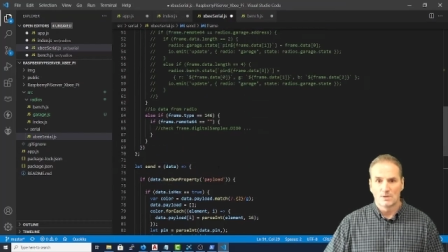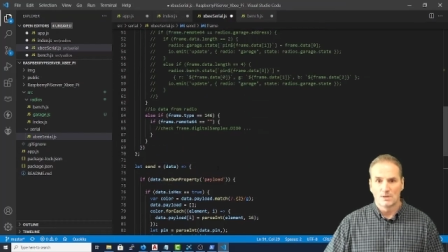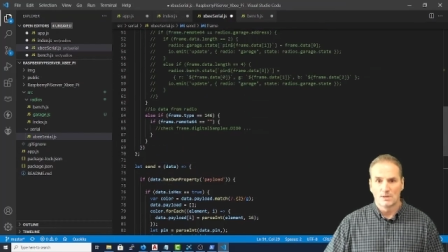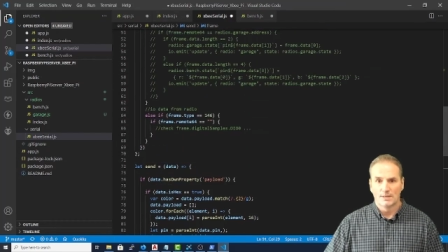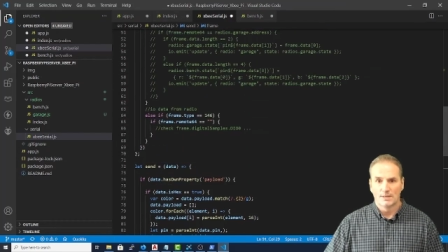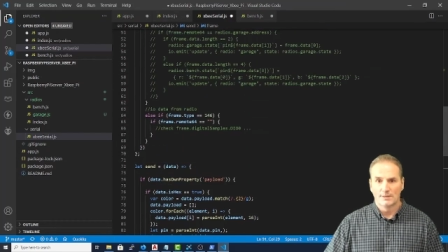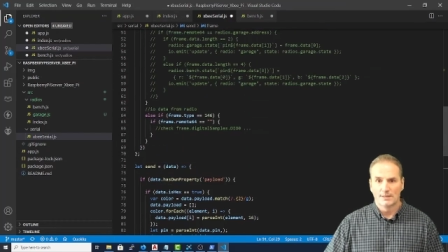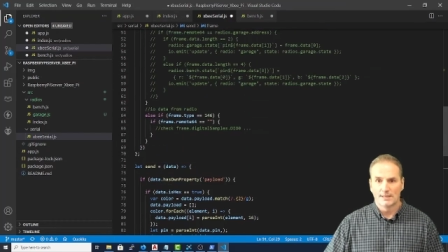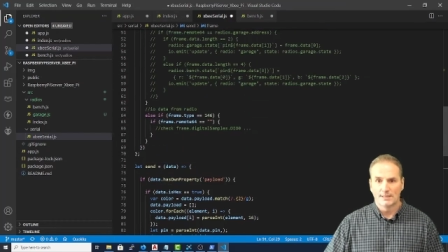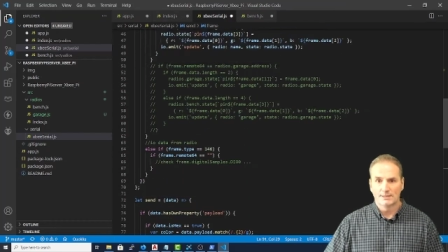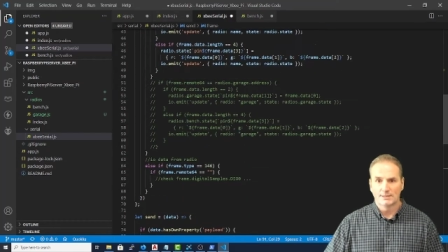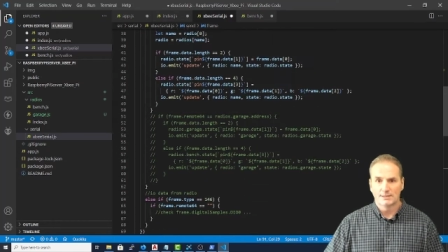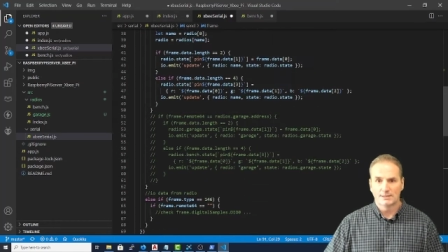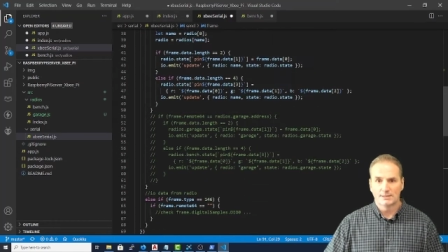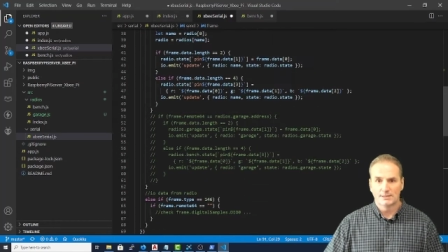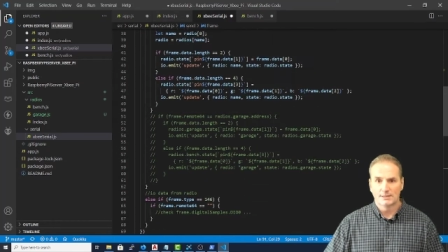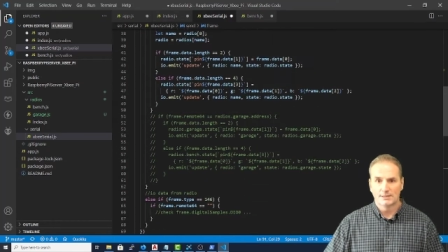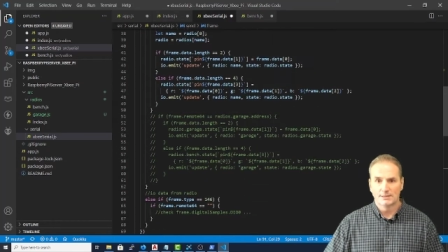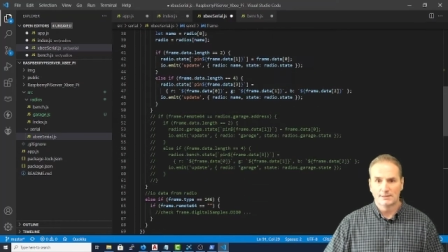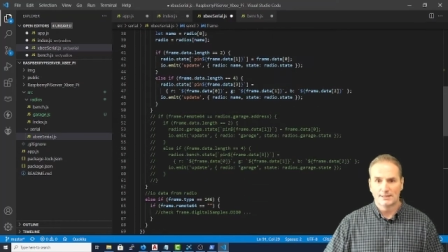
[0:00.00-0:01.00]
And
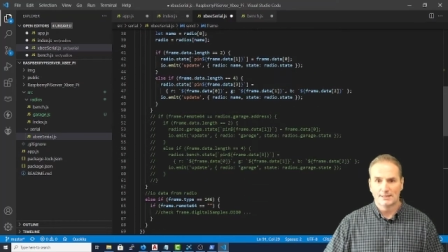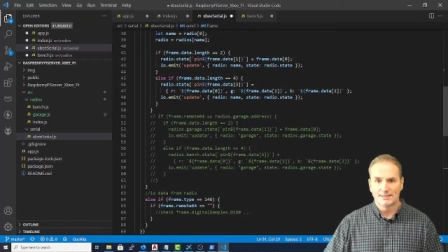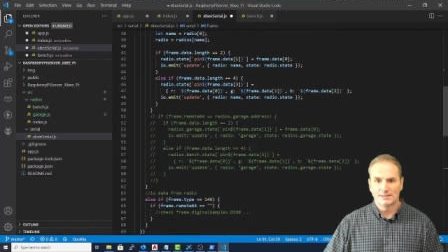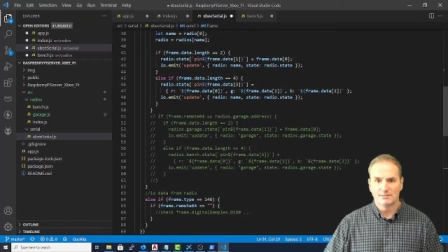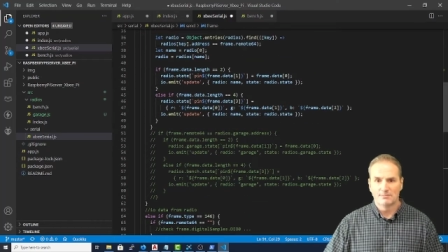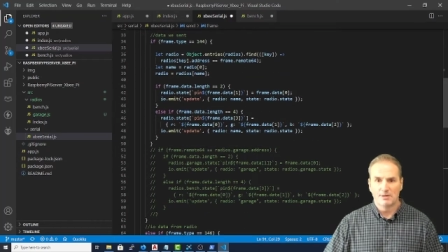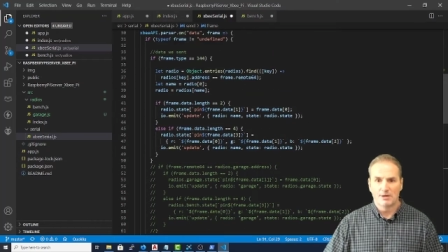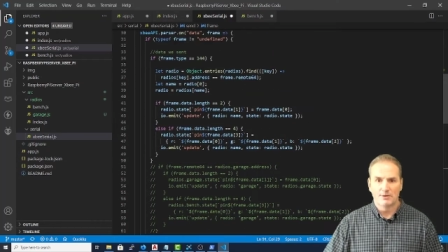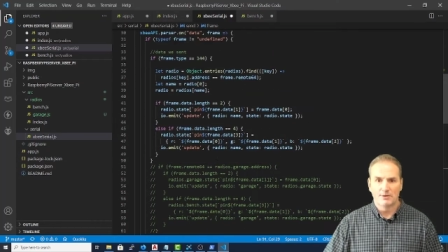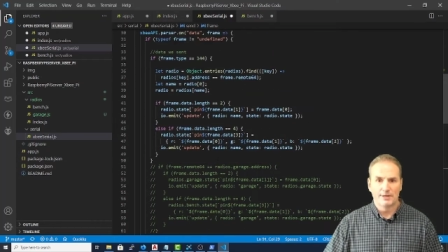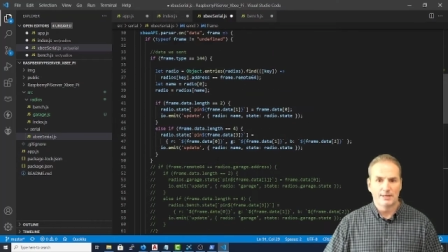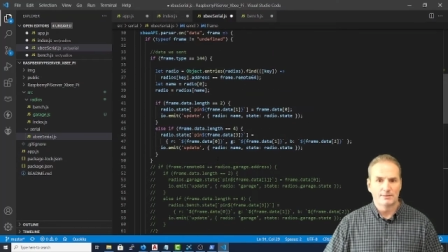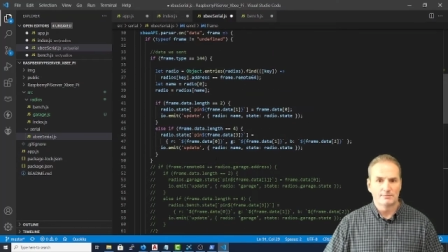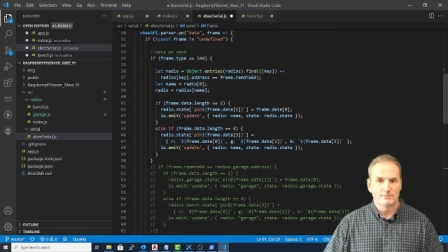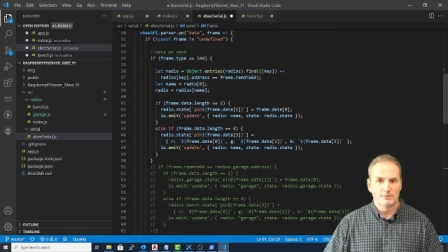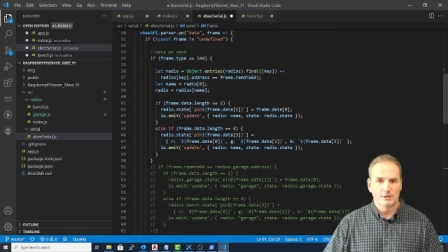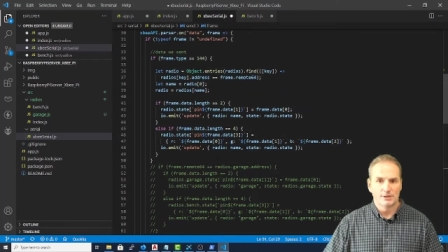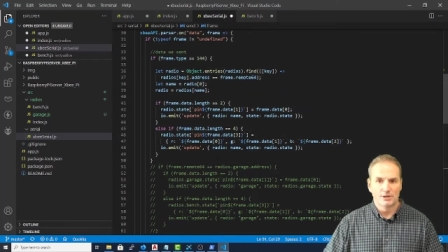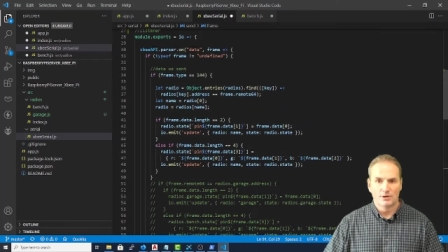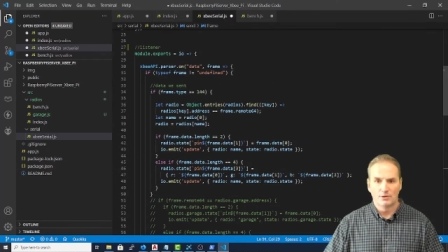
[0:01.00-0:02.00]
that's about it.
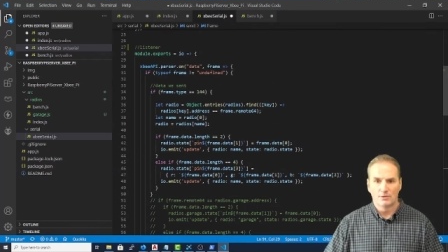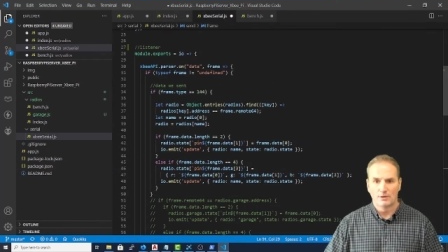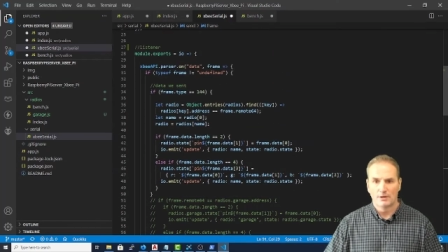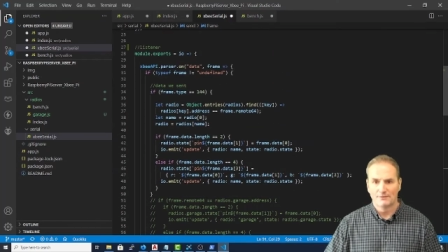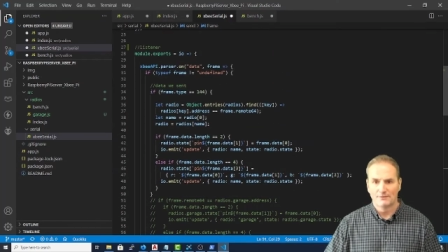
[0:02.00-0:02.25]
You know,